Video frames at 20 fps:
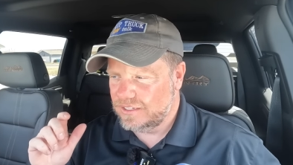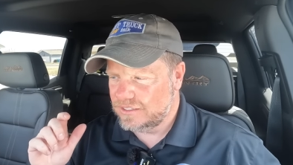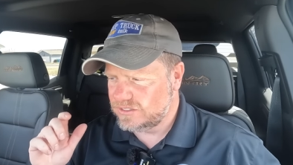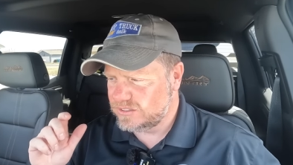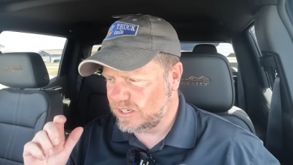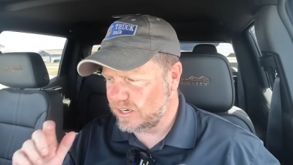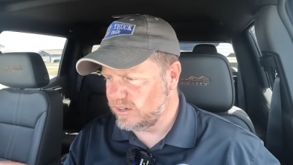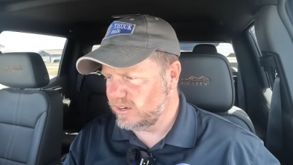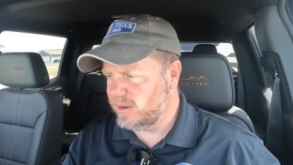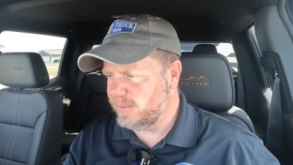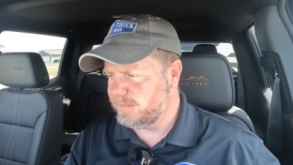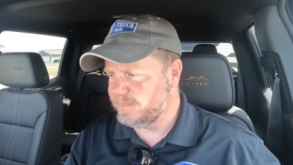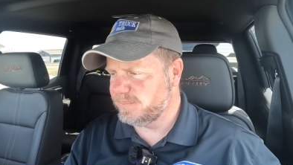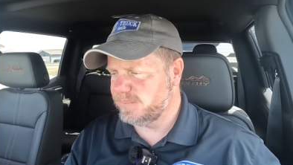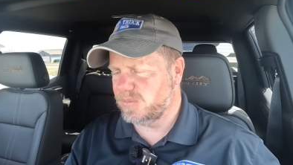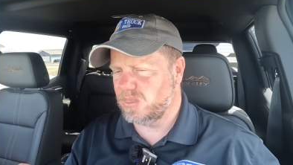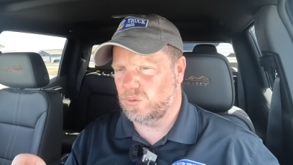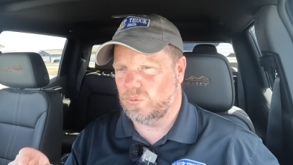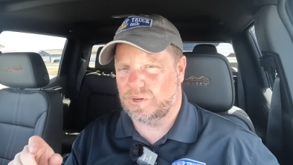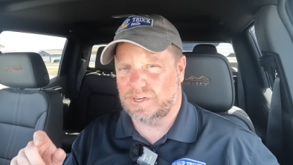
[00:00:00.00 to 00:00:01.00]
start it up.
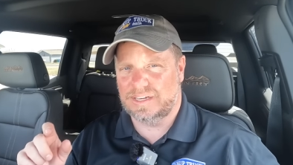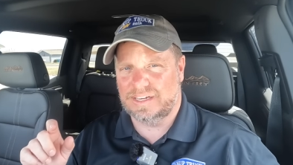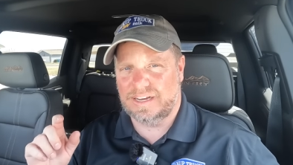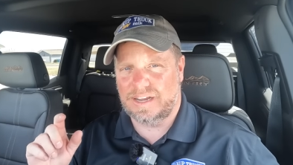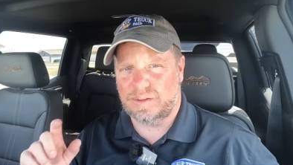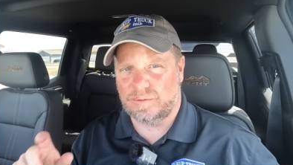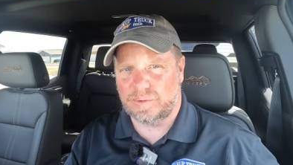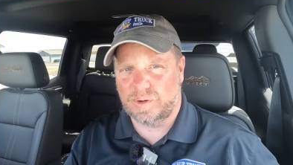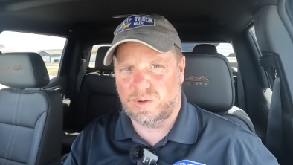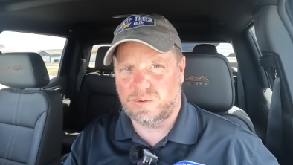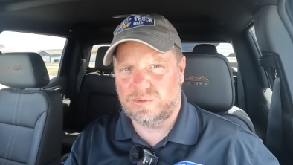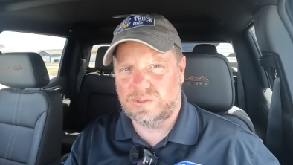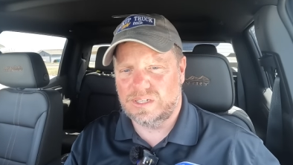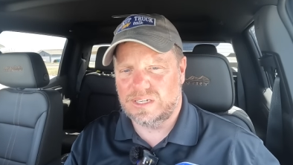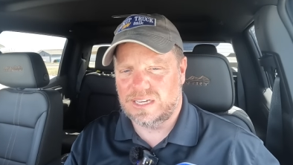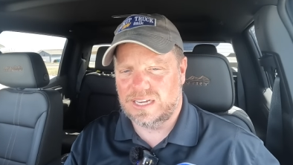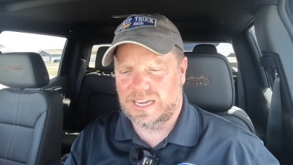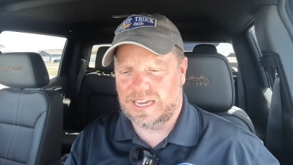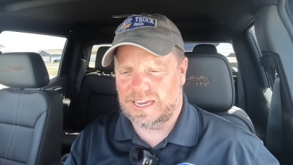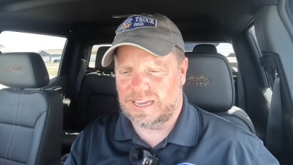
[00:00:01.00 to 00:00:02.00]
We're going to get on the road,
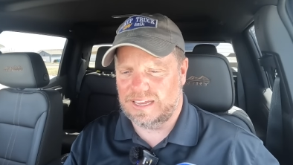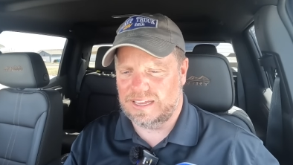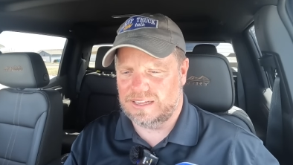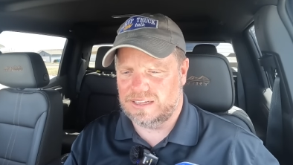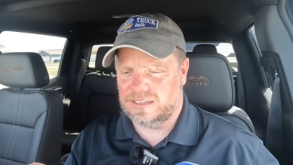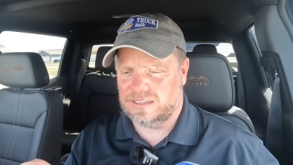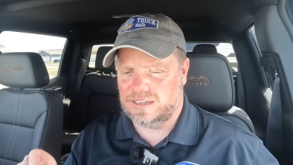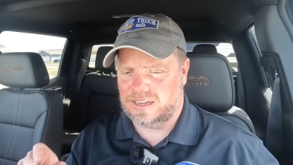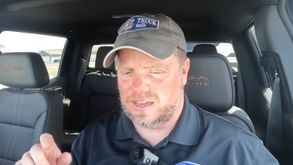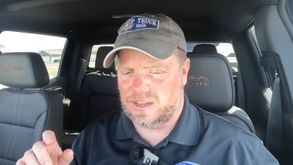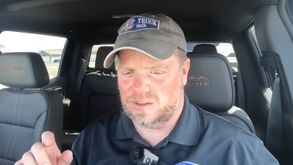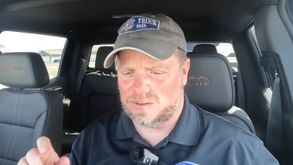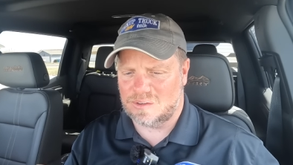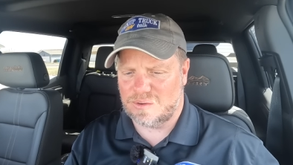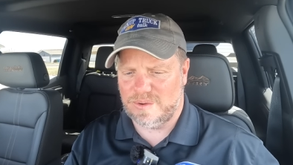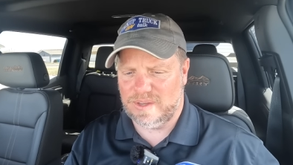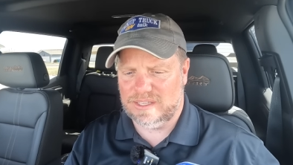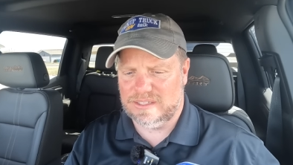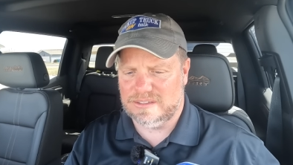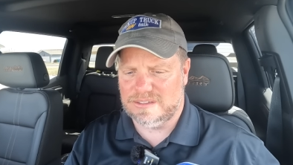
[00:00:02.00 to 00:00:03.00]
and I'll
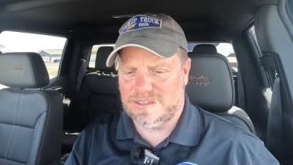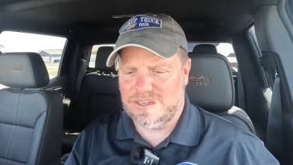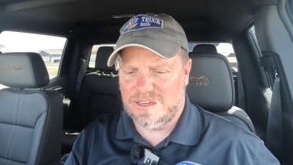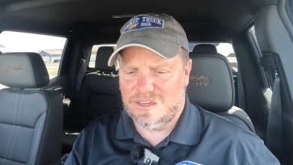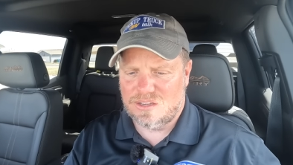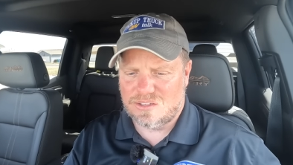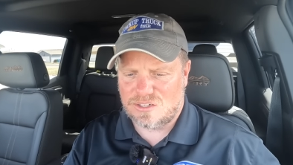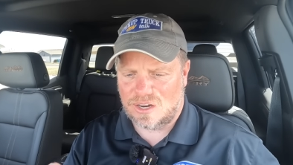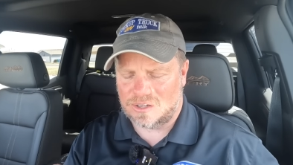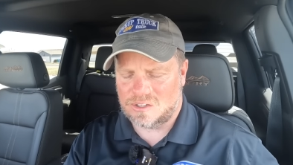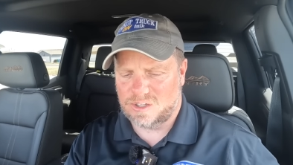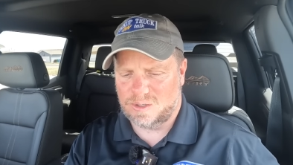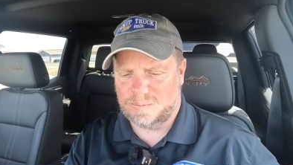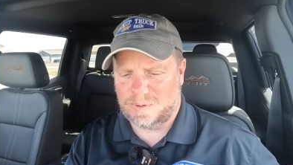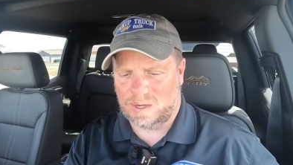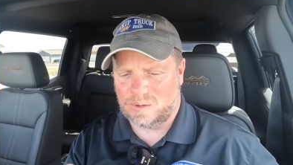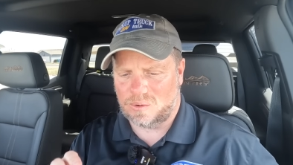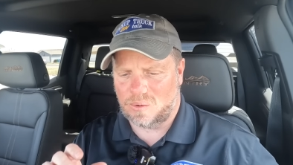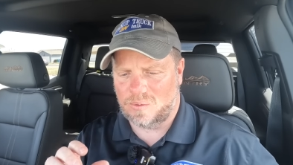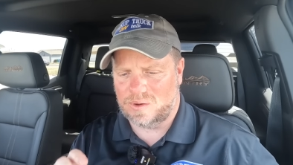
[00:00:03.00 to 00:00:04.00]
go ahead and talk to you
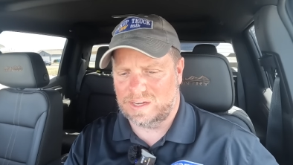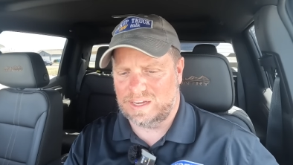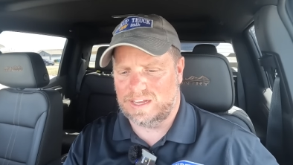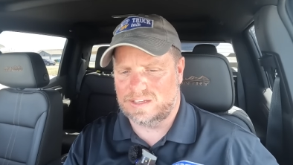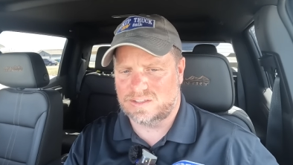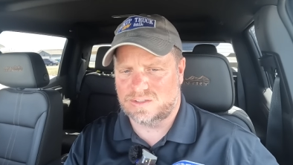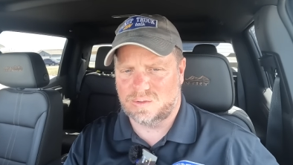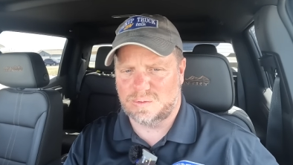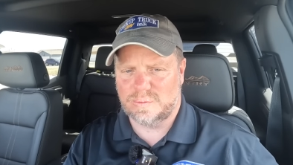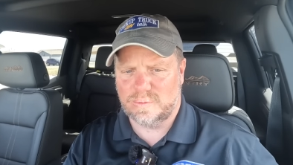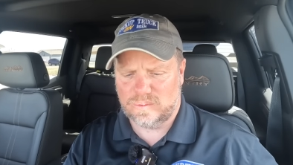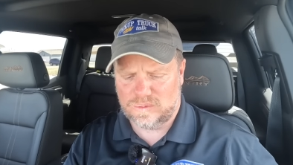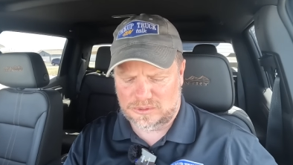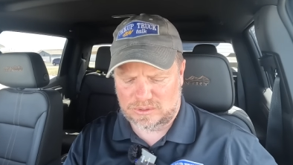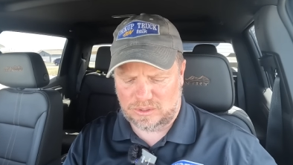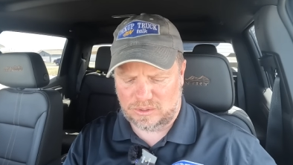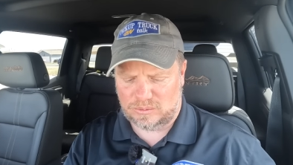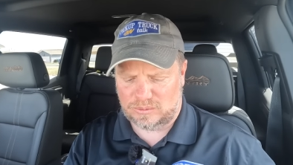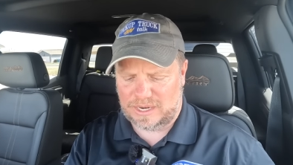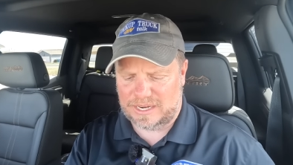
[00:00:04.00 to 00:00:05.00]
about going on. So,
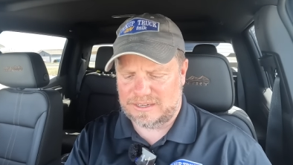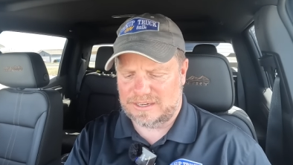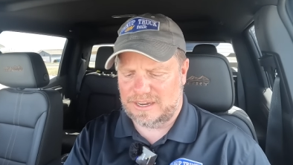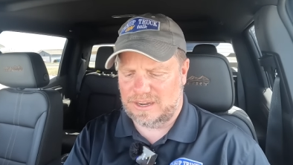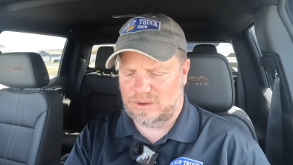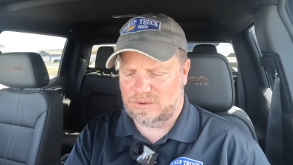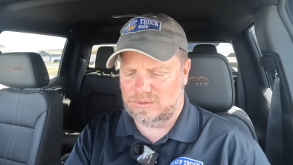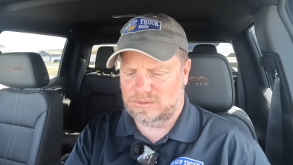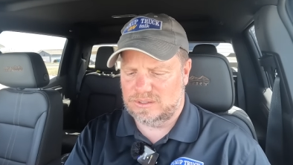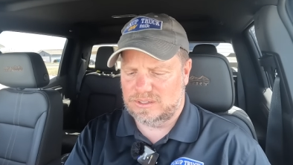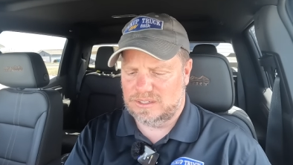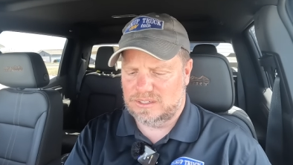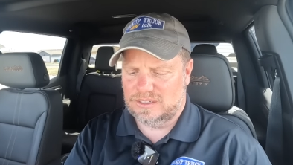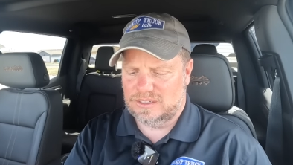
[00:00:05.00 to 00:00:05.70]
you know, right now,